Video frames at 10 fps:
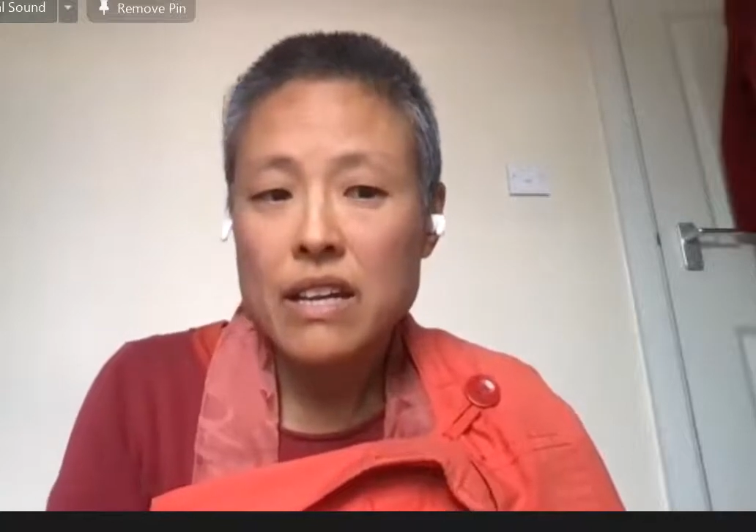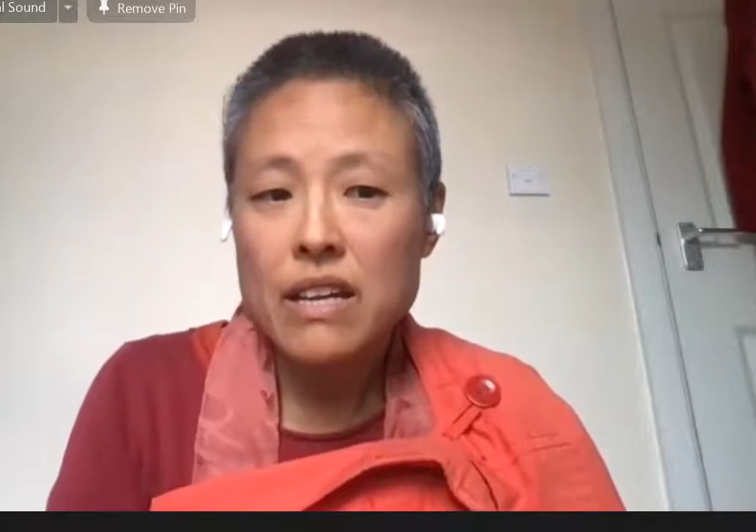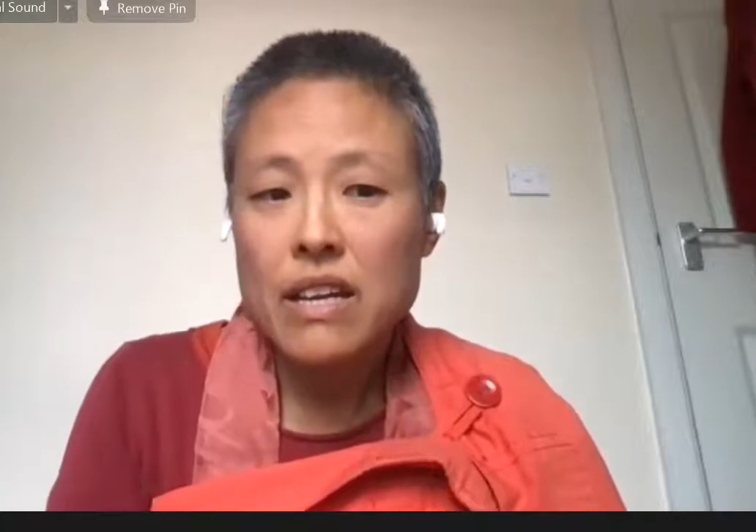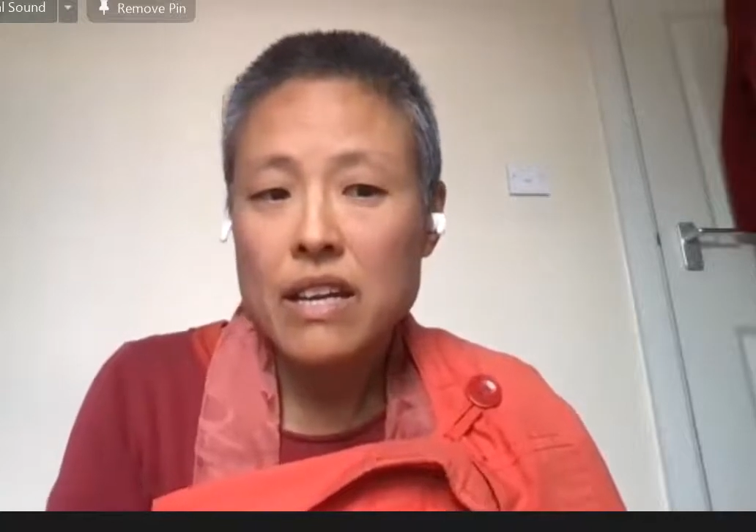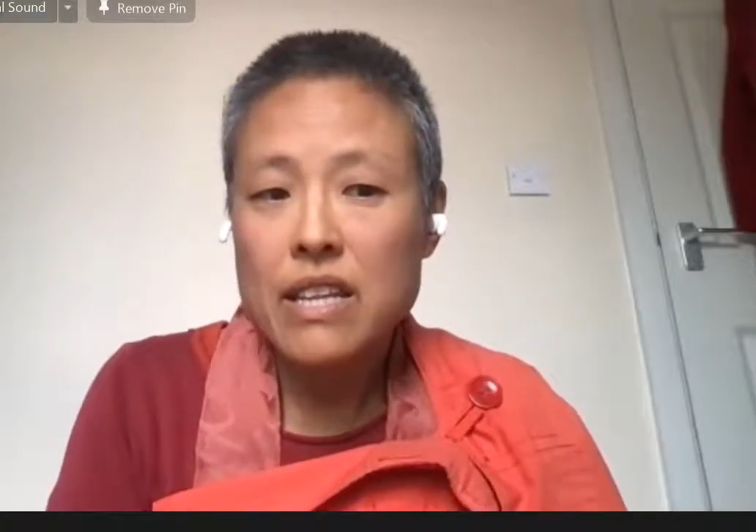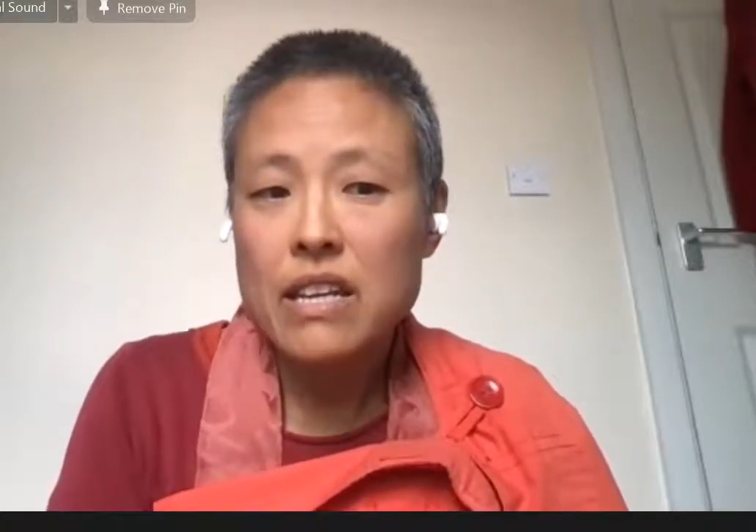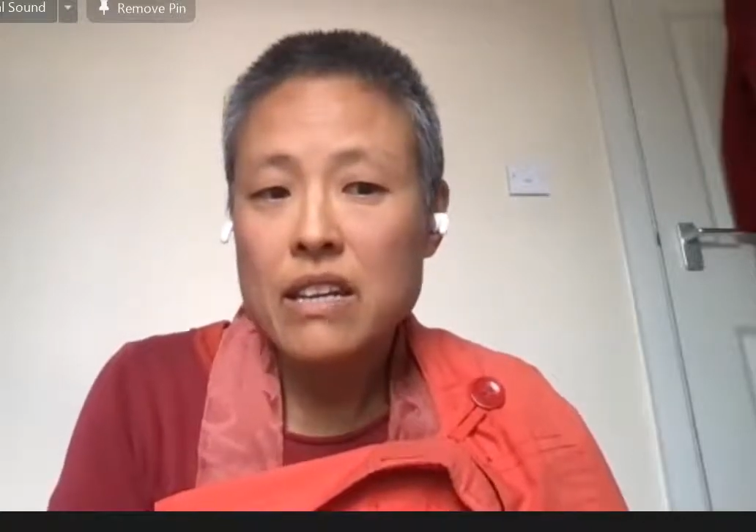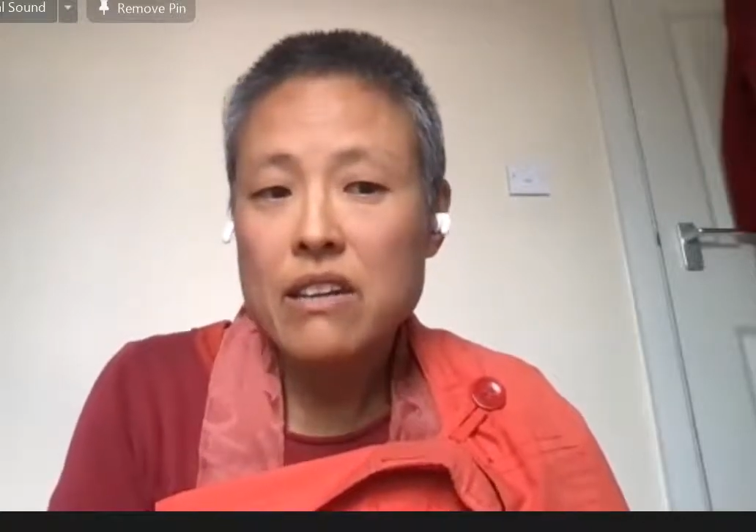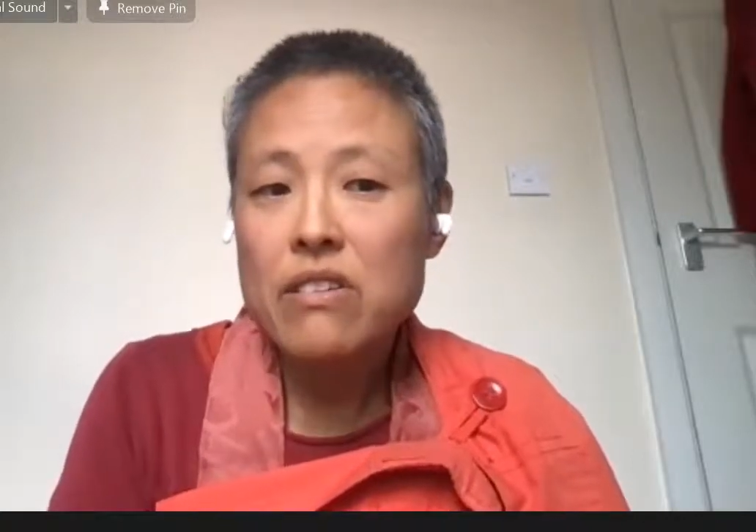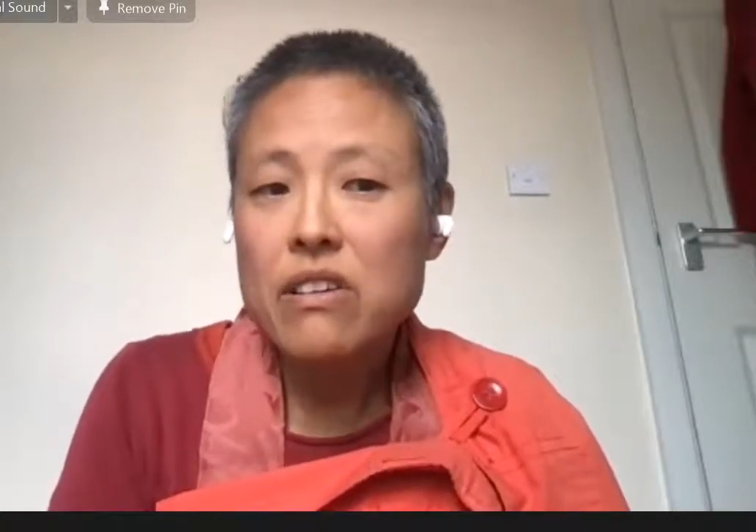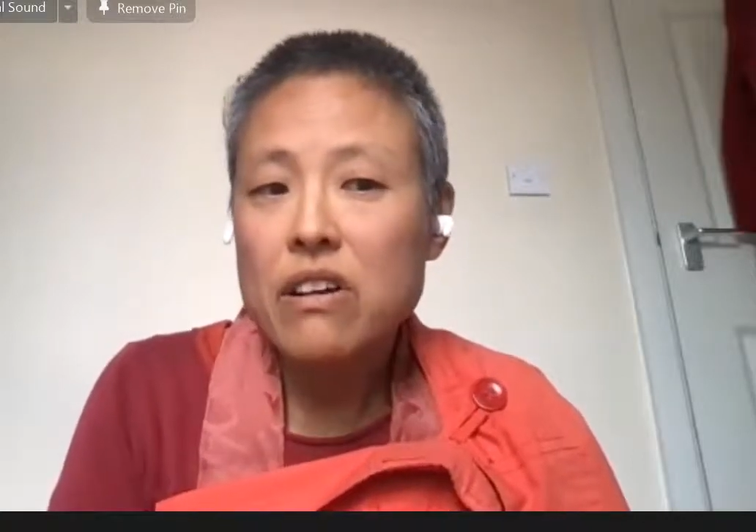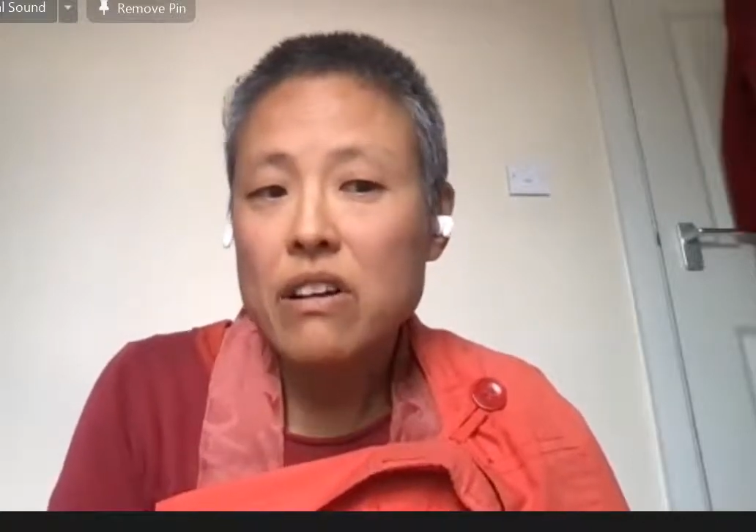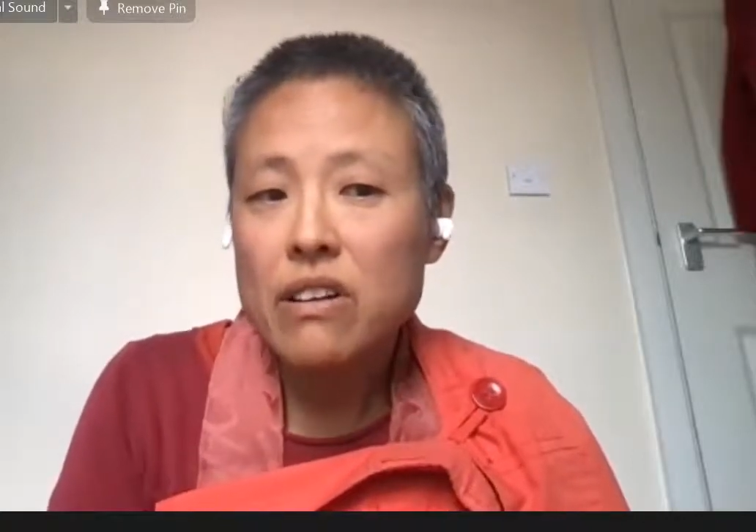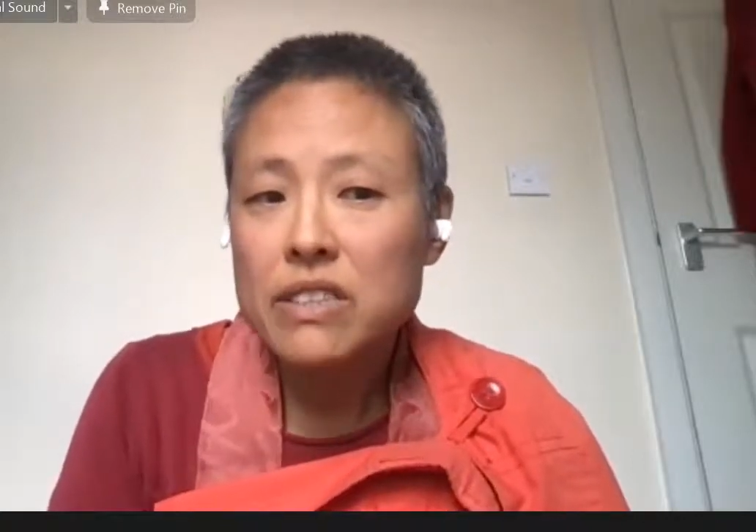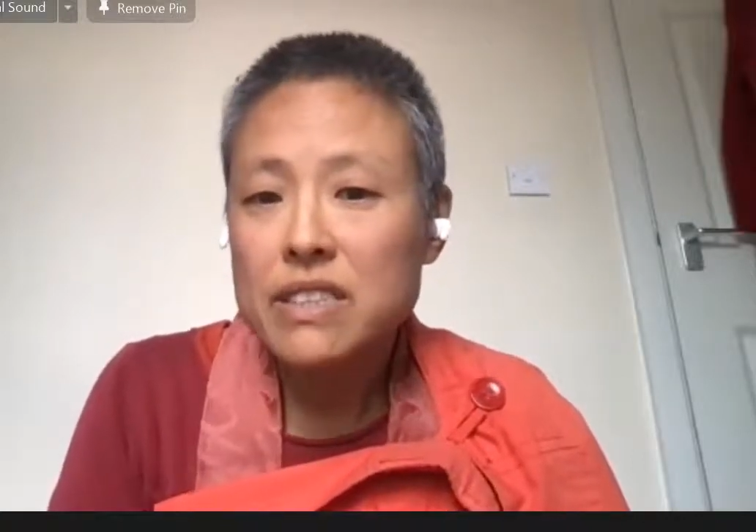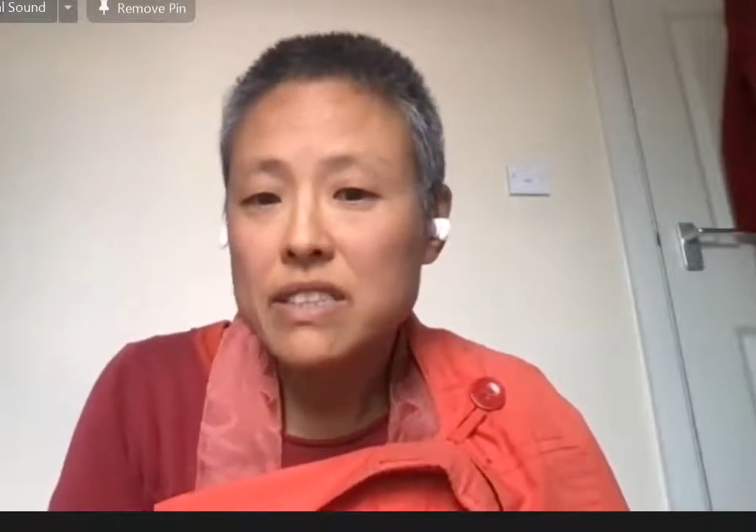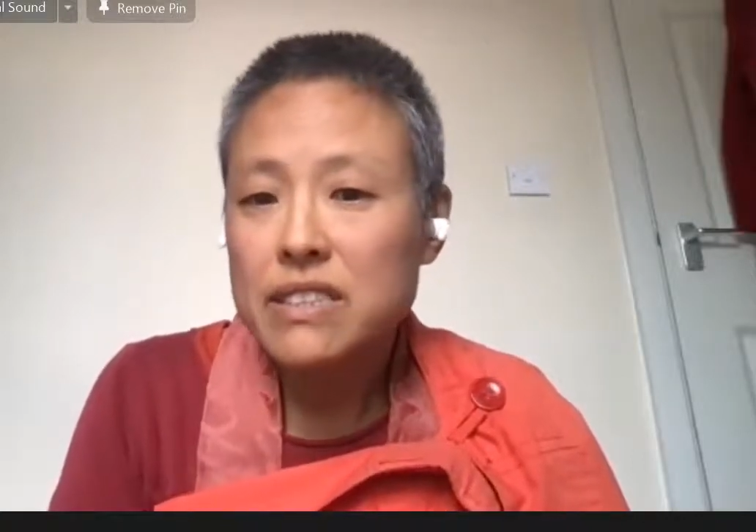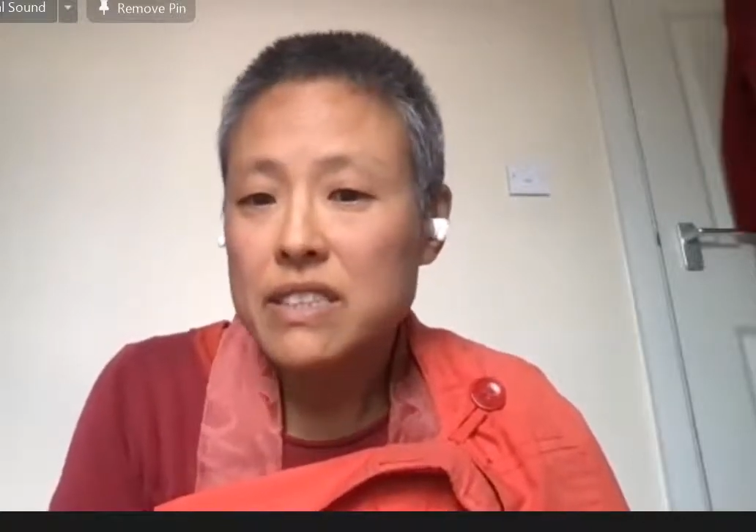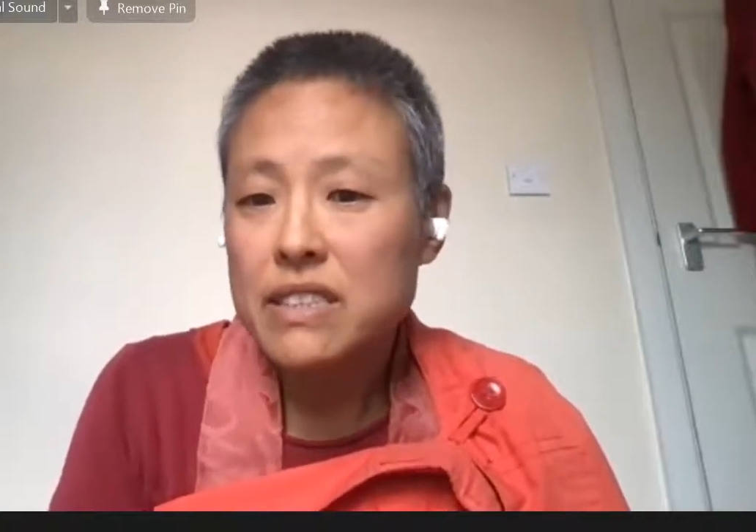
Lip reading: And then another cause is